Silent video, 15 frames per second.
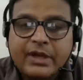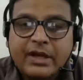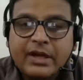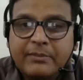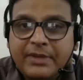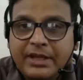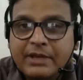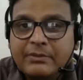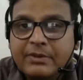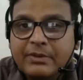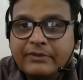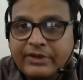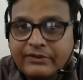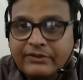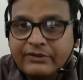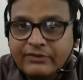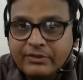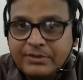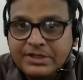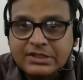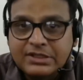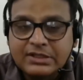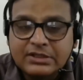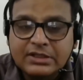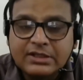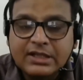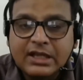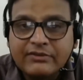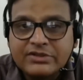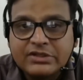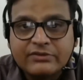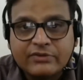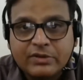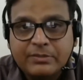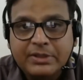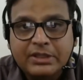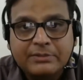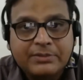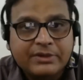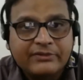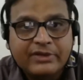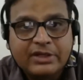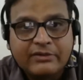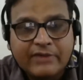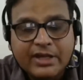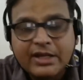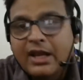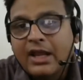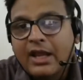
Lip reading: a medium of information, the television would be the perfect one,